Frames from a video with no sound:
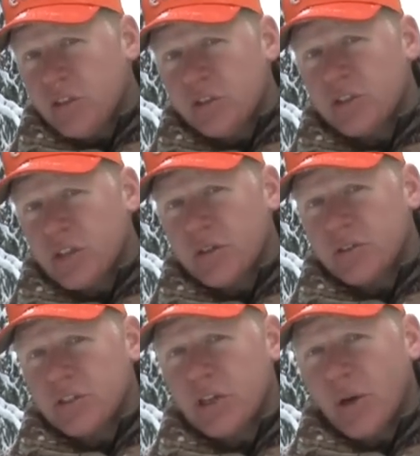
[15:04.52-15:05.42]
Just goes
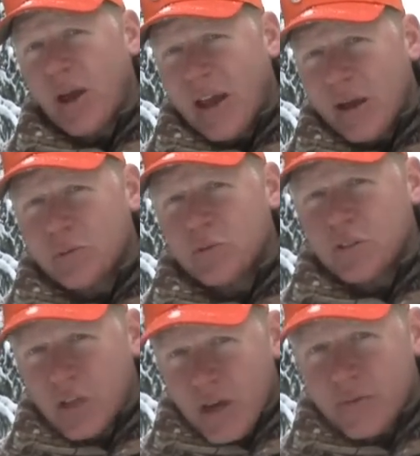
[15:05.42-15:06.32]
to show how
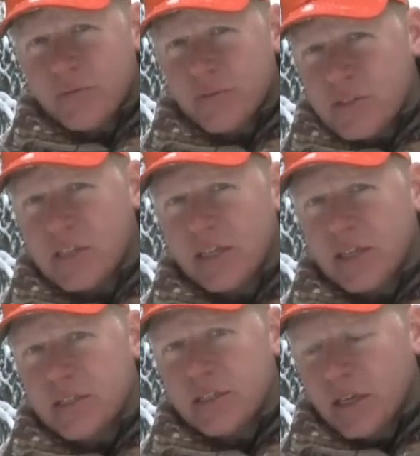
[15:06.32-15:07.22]
tough and
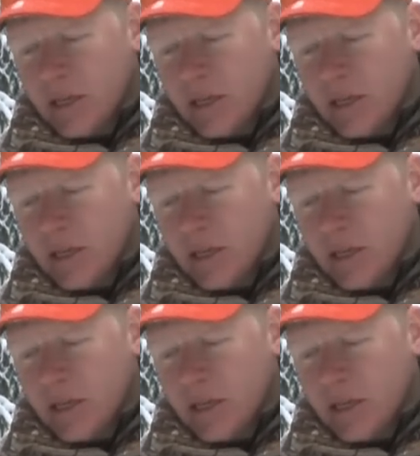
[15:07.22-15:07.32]
resilient